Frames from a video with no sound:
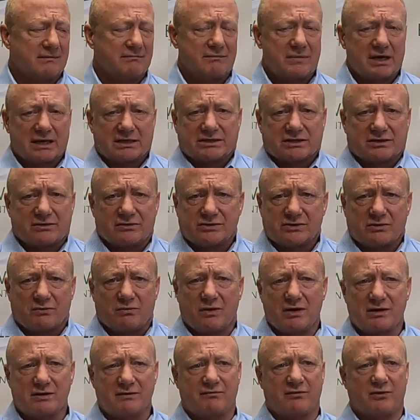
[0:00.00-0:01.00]
Mexico's a
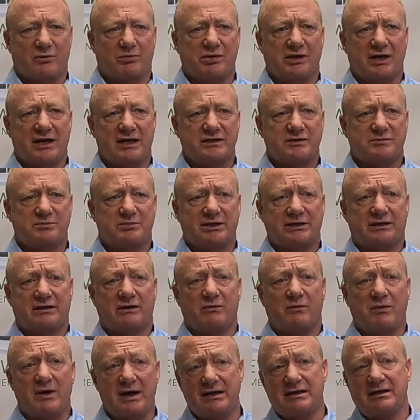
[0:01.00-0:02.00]
wonderful place. But
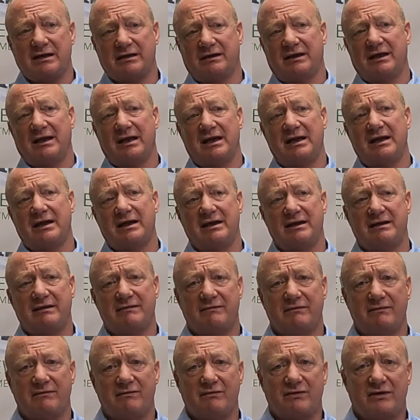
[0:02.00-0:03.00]
the way that
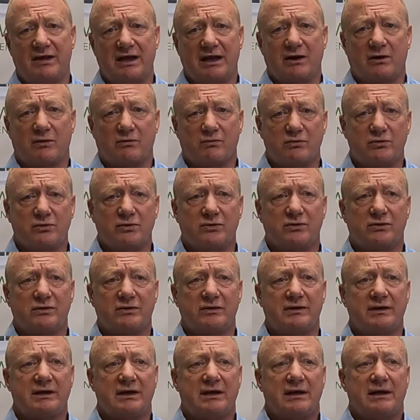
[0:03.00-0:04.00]
they are
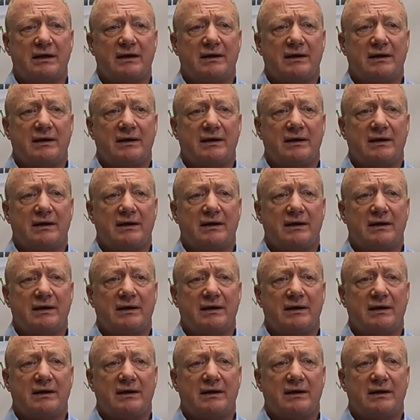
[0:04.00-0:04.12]
ruled,